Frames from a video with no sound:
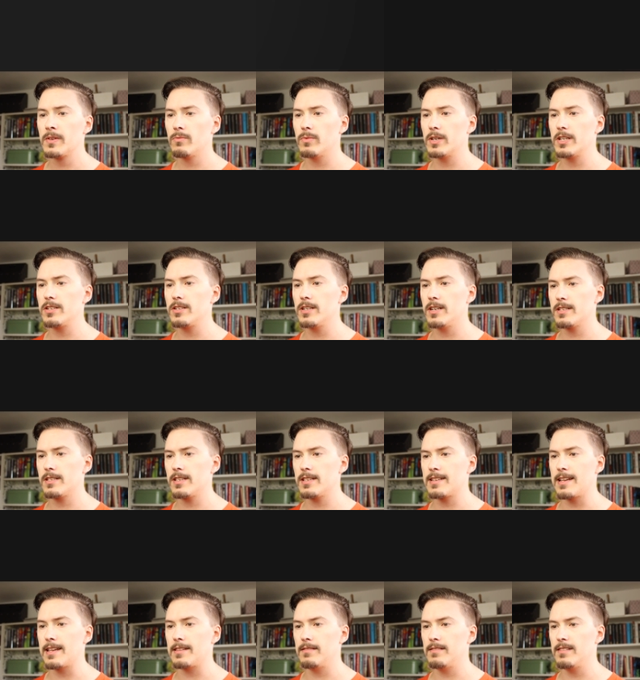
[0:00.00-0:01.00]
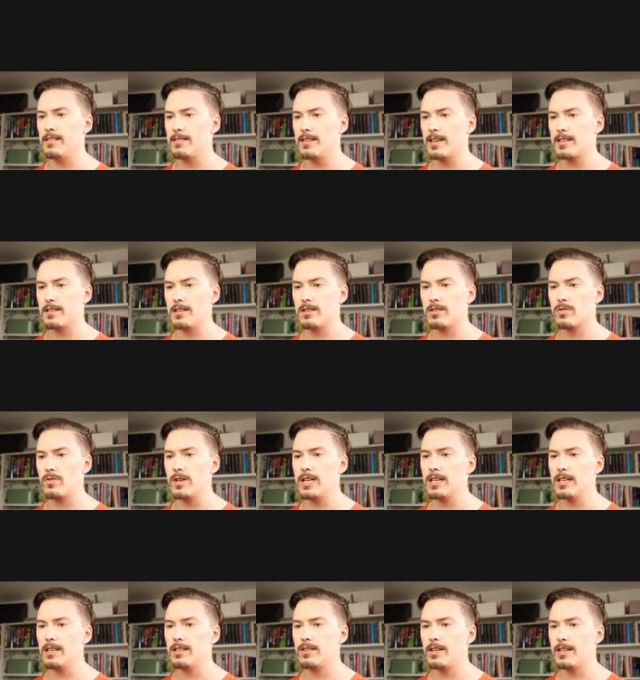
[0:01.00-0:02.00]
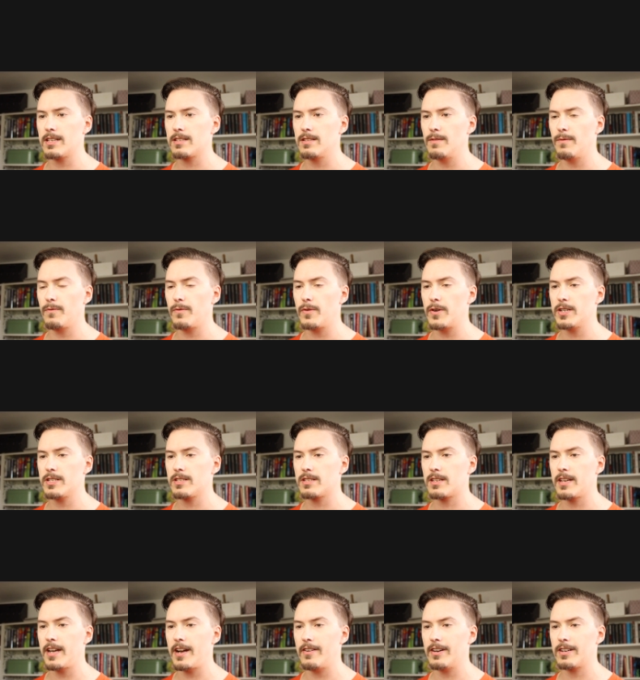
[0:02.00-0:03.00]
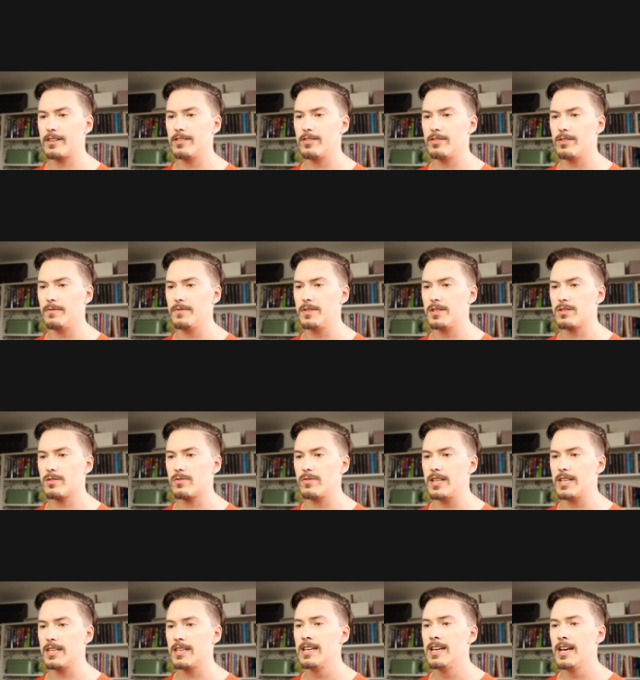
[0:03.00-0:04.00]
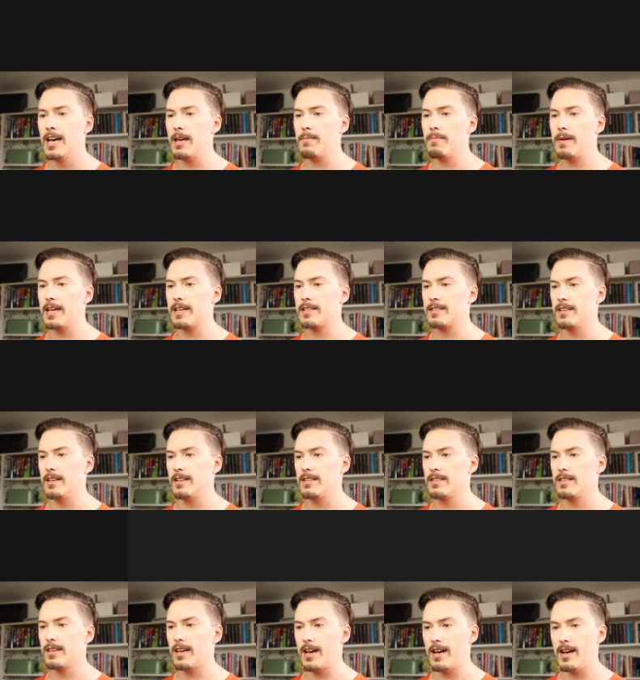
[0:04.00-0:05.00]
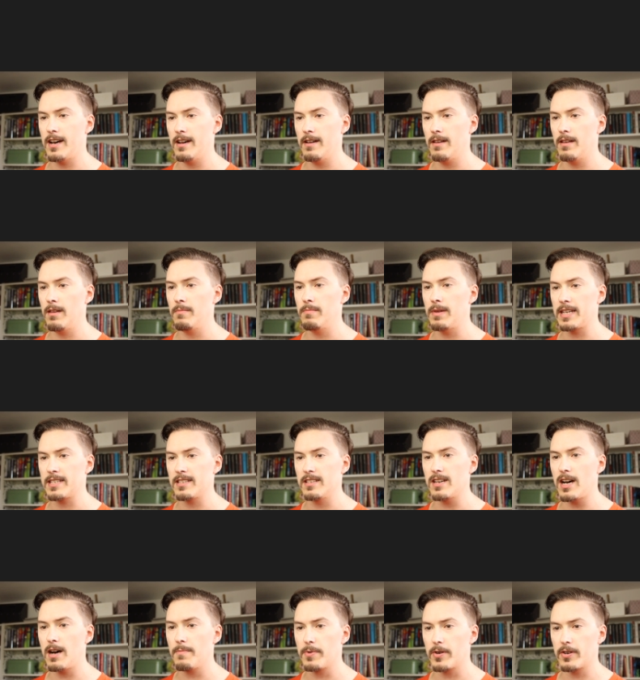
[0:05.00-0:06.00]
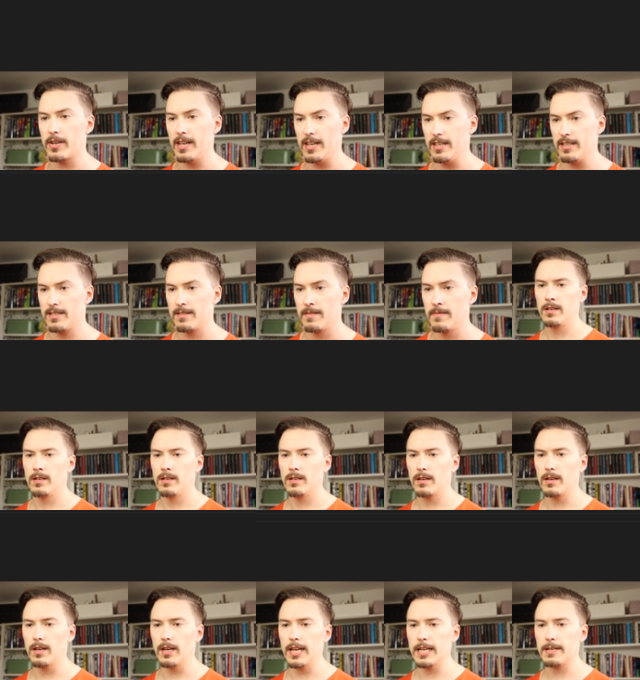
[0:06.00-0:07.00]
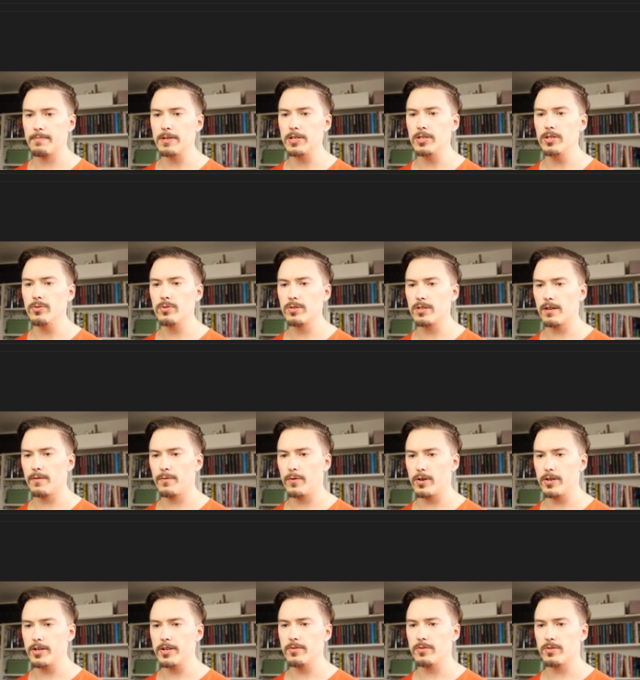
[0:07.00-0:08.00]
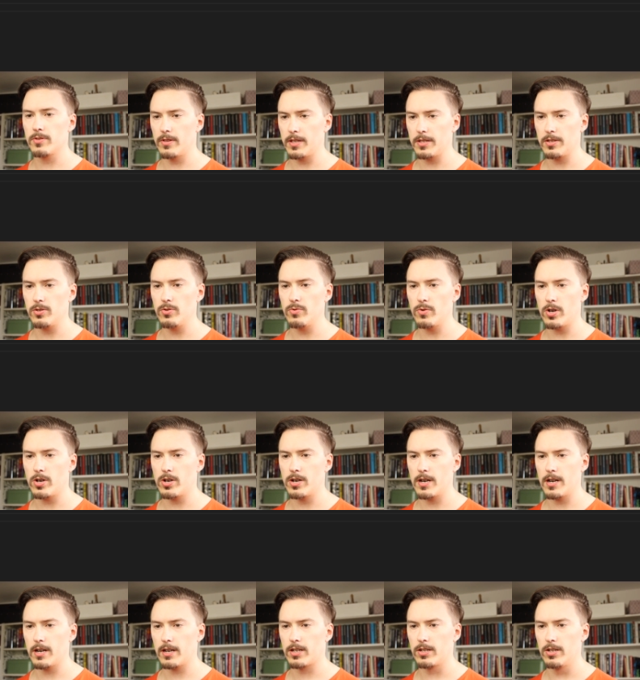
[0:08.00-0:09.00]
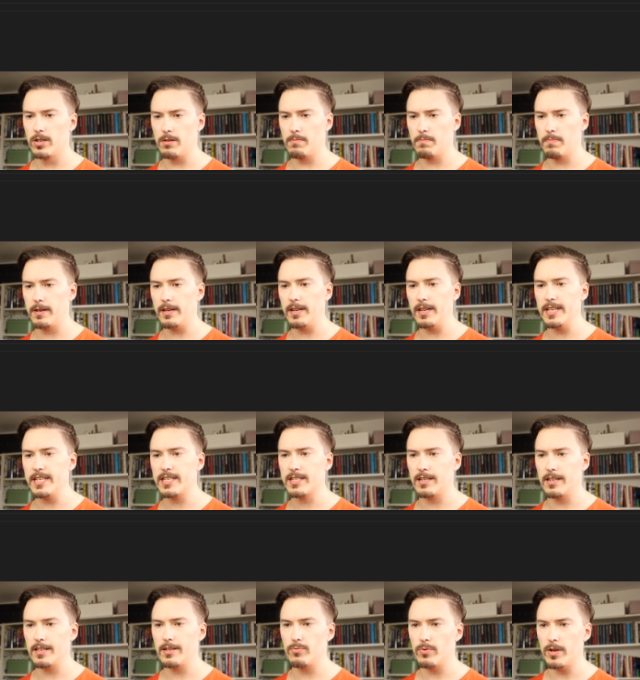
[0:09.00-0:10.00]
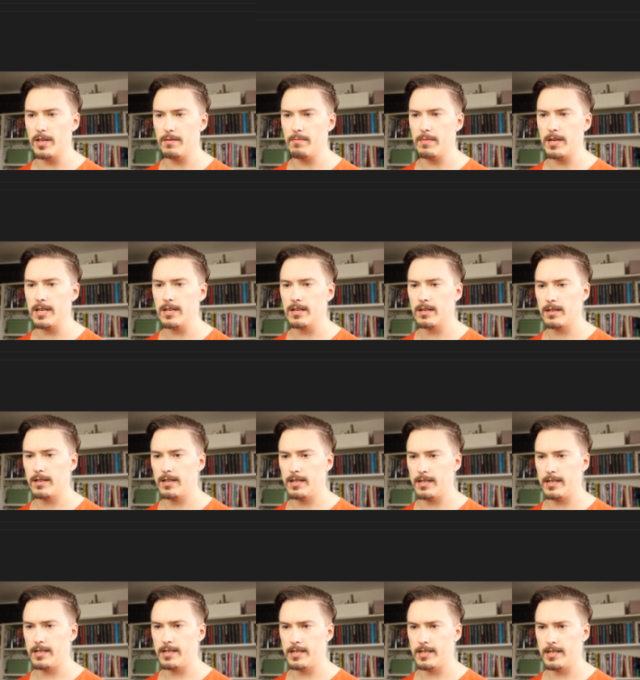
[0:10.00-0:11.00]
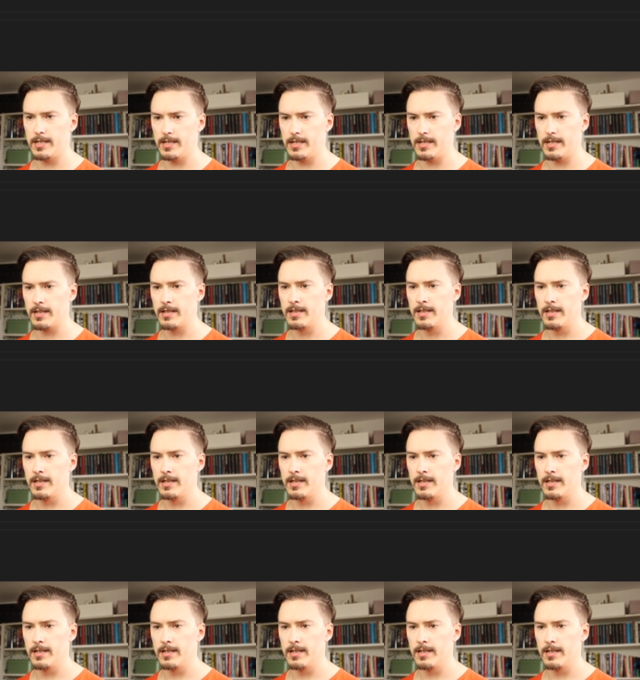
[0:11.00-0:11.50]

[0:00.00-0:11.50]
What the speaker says: What it does is that it takes a string, it takes the first character of the string and makes it uppercase. Let me use it for you so that you are completely with me. Capitalize.